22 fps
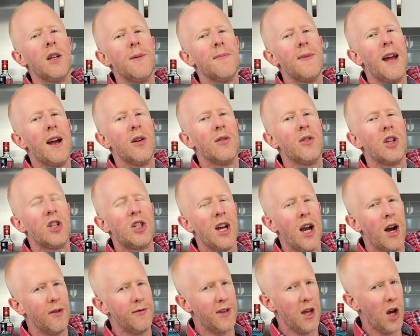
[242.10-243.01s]
up there on the
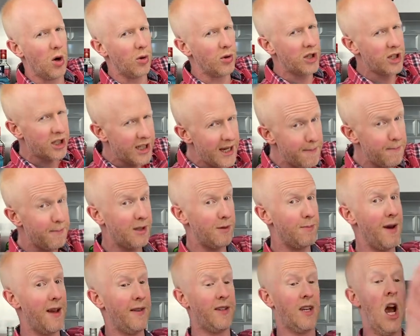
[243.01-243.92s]
shelf, the old Sip
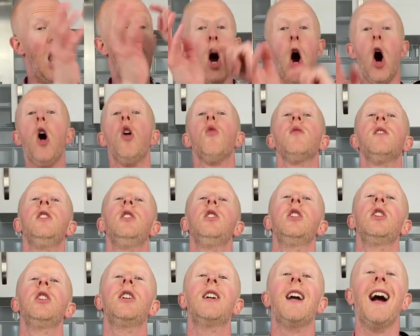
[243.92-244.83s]
Orange
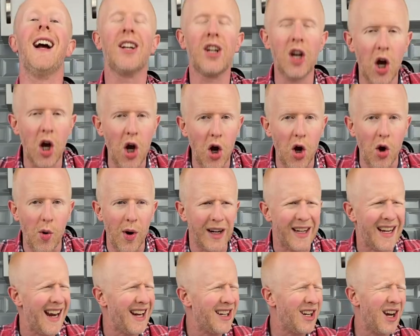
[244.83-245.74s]
and Cacao.
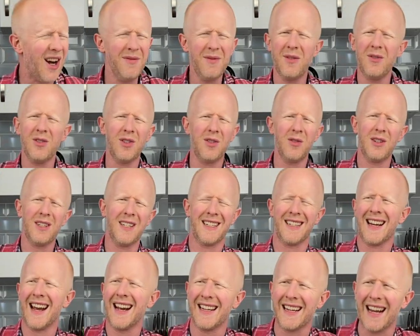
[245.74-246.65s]
cacao I'm not sure if it's
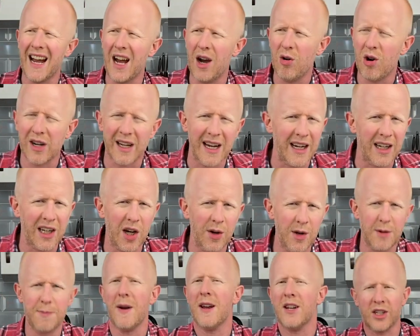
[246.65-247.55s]
cacao or cacao,
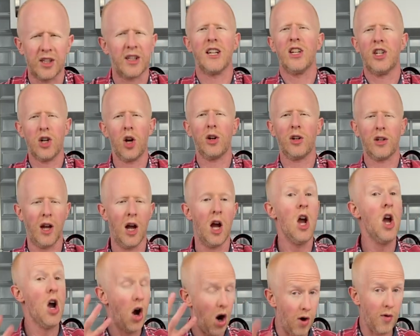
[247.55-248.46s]
it's basically chocolate,
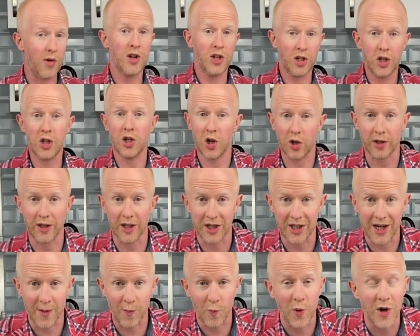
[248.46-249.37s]
orange and chocolate
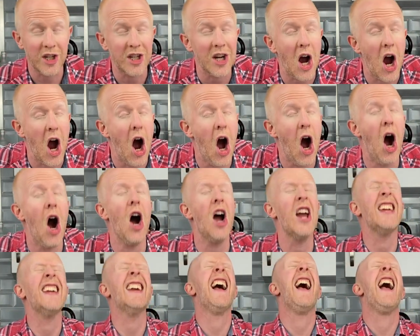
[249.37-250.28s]
gin, which
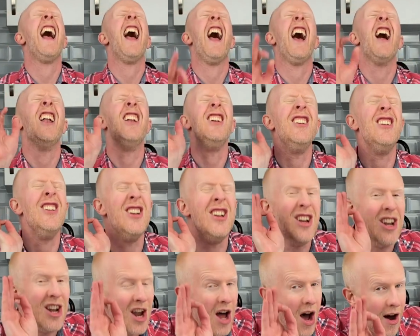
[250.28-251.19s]
I
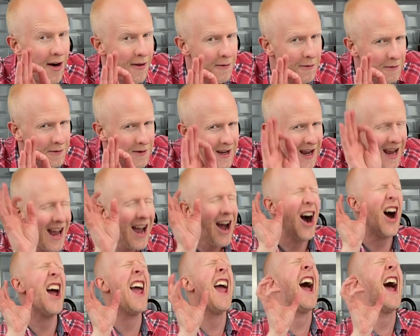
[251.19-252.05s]
loved. I